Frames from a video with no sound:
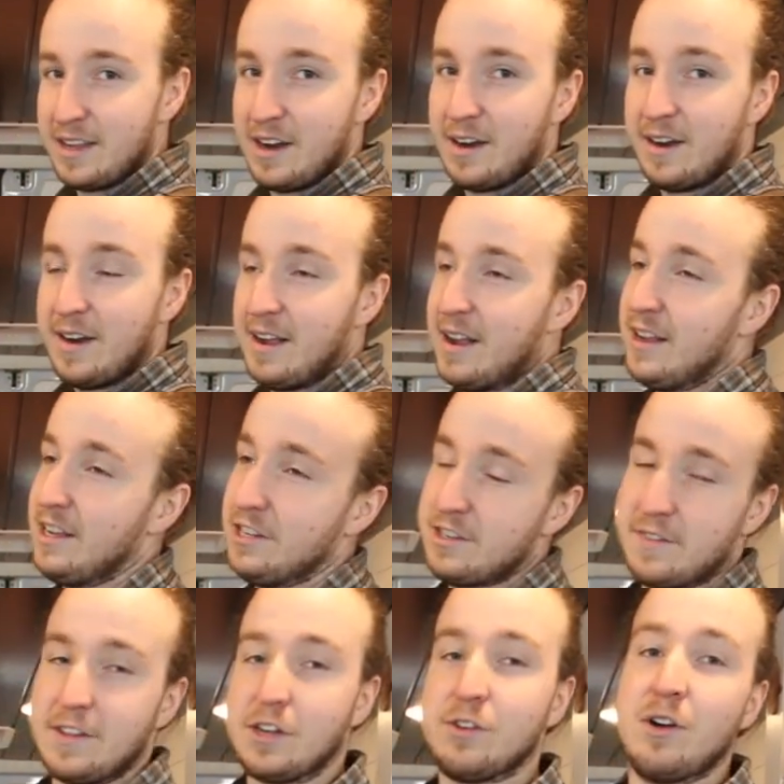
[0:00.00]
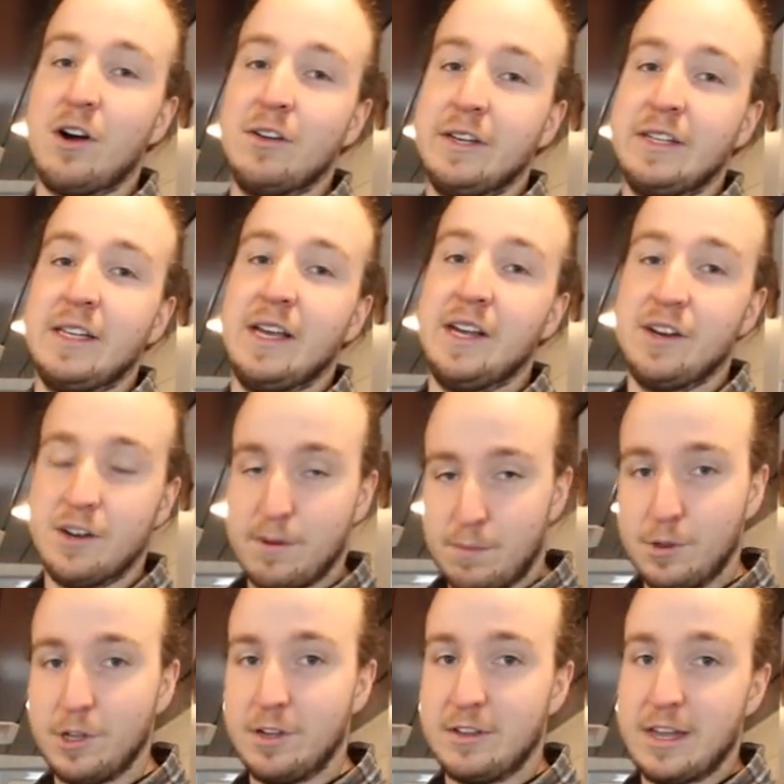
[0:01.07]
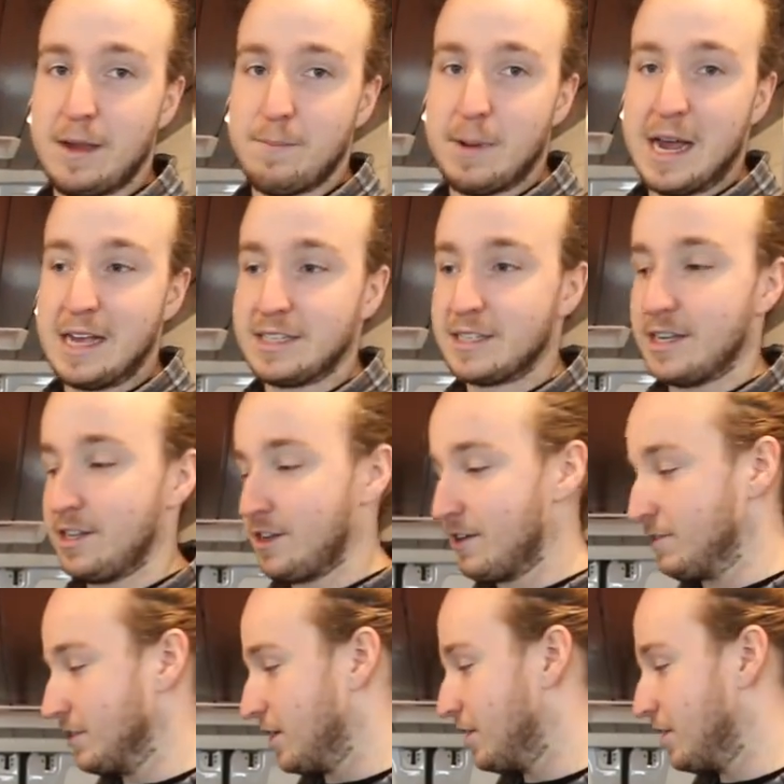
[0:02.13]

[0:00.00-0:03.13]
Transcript: there, and you just have to crawl in later, pull out that basket, and you have your